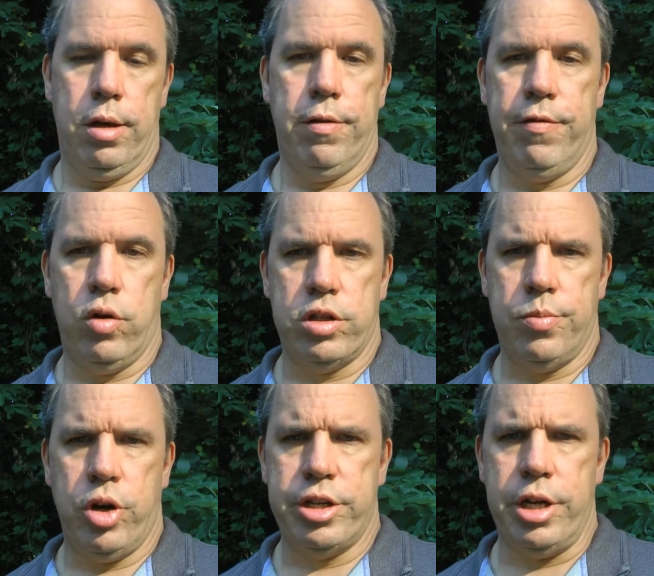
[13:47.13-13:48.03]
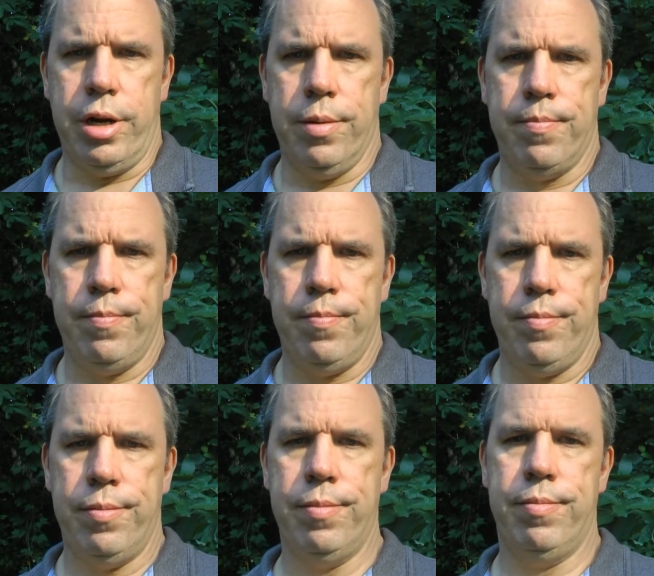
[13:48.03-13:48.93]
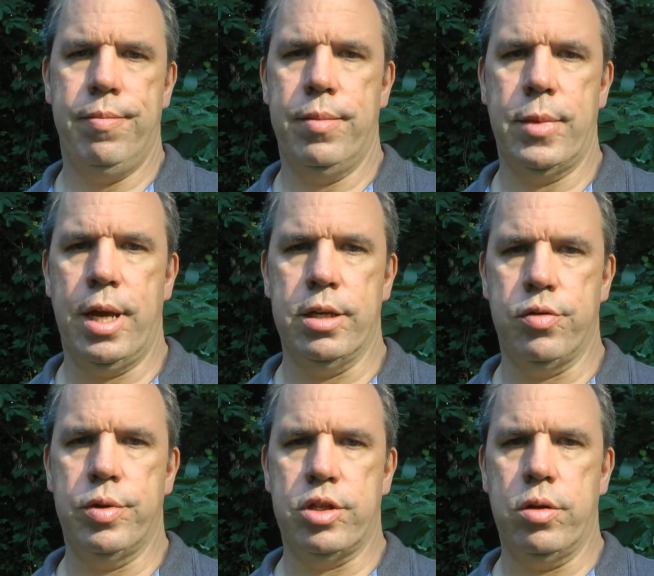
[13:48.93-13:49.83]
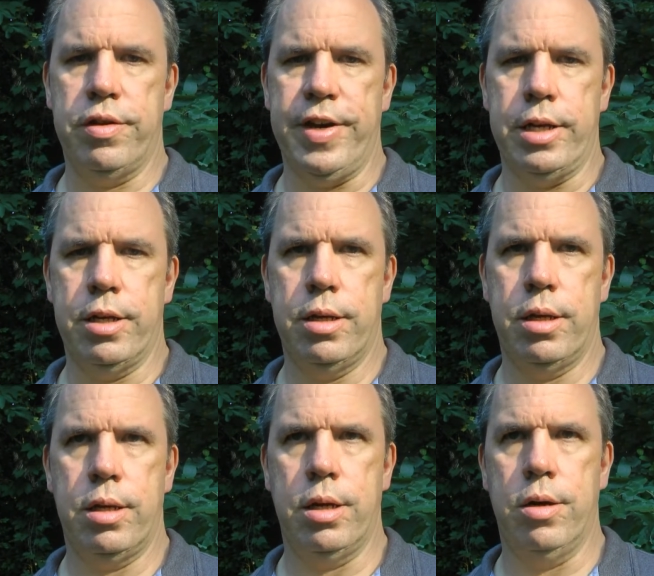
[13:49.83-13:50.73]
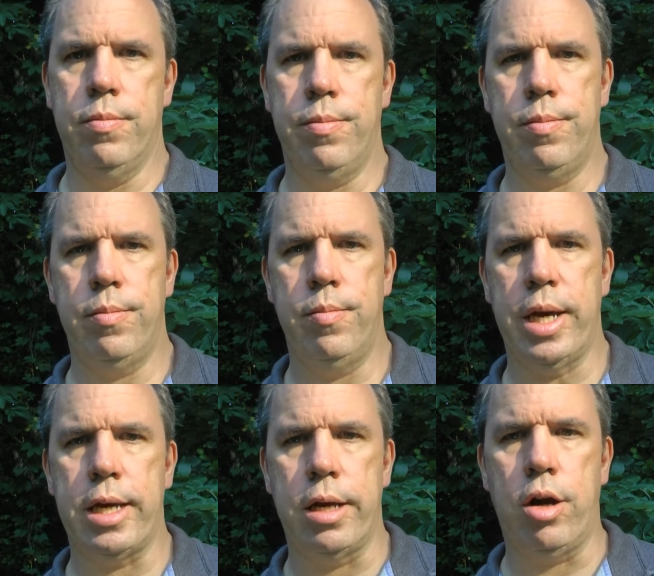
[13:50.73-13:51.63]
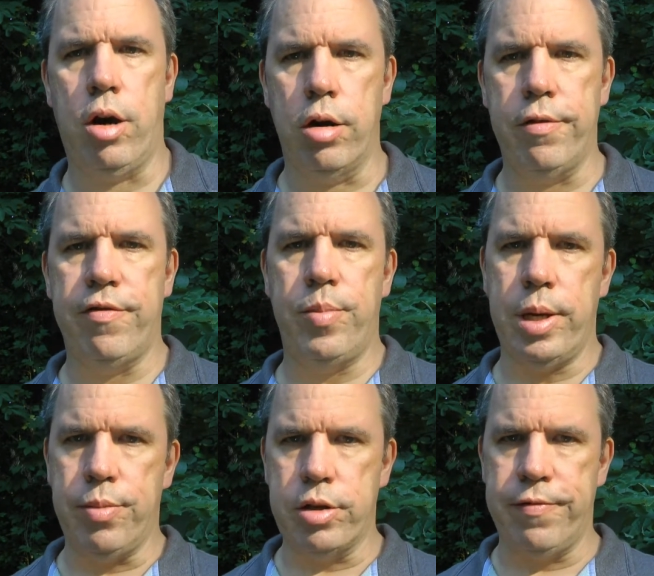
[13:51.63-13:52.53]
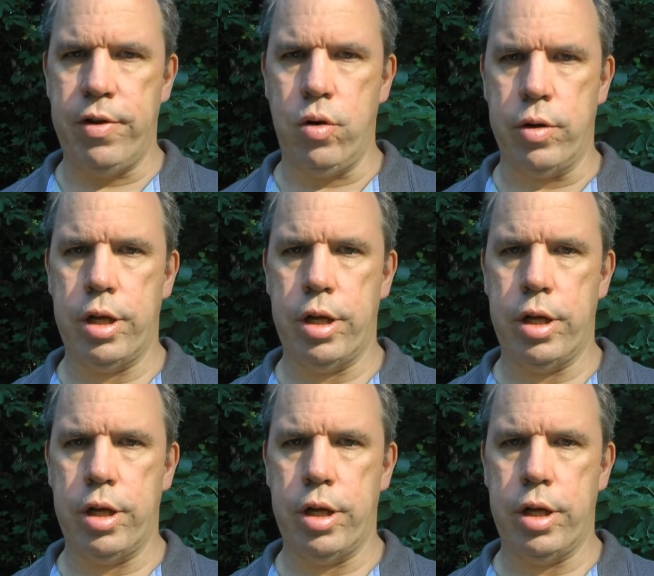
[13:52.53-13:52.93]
Voter suppression as a result of it, making it harder for people to vote.